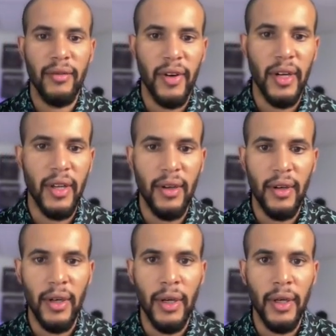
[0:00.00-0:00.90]

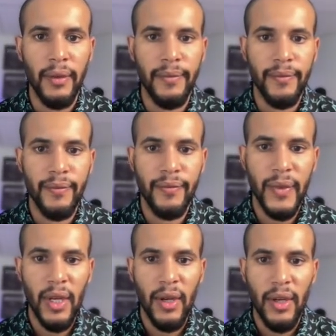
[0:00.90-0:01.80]

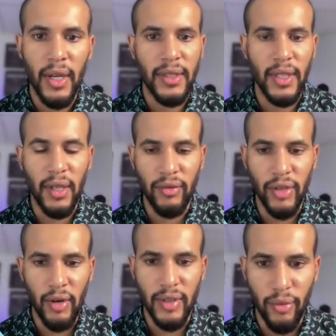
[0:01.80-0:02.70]
like I said,
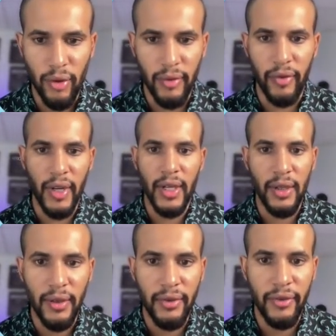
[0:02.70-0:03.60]
downtown is more for like
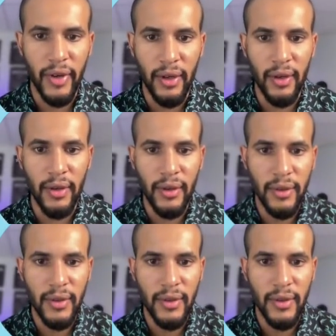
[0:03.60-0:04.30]
a fun.